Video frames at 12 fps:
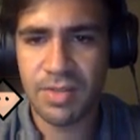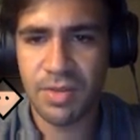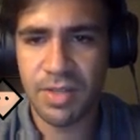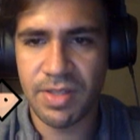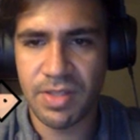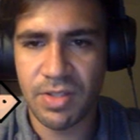
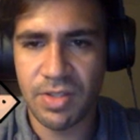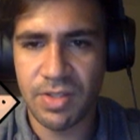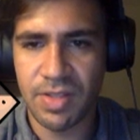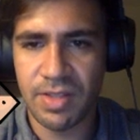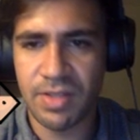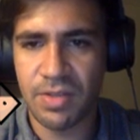transitions.
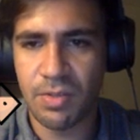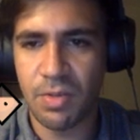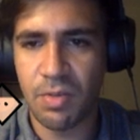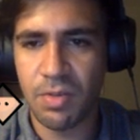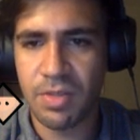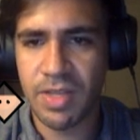And so
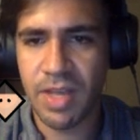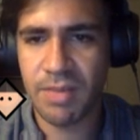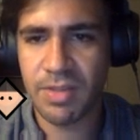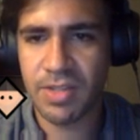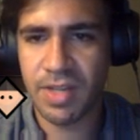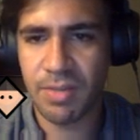we'll see how
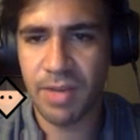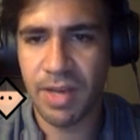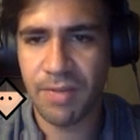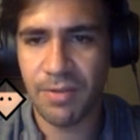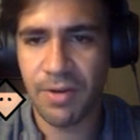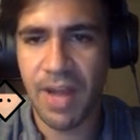much time we
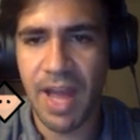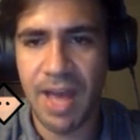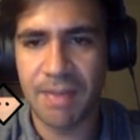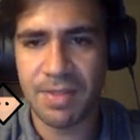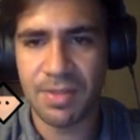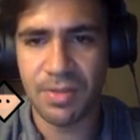have for
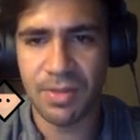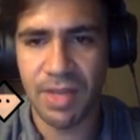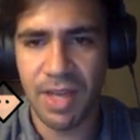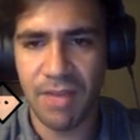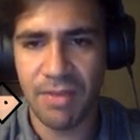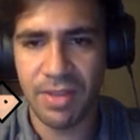
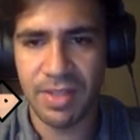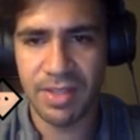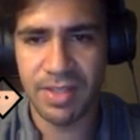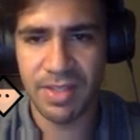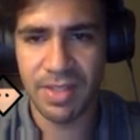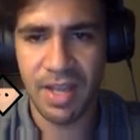absolutely everything
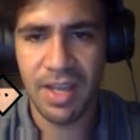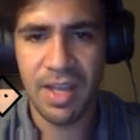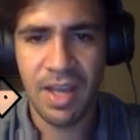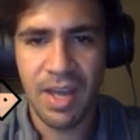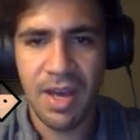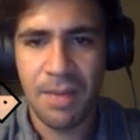today.
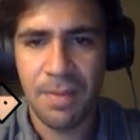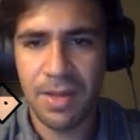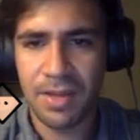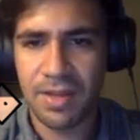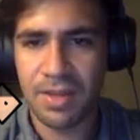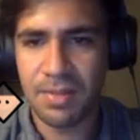
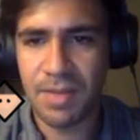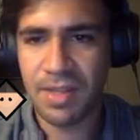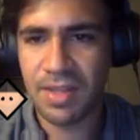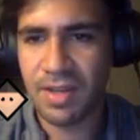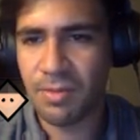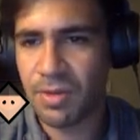But the main
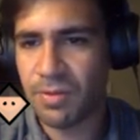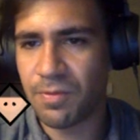thing I want to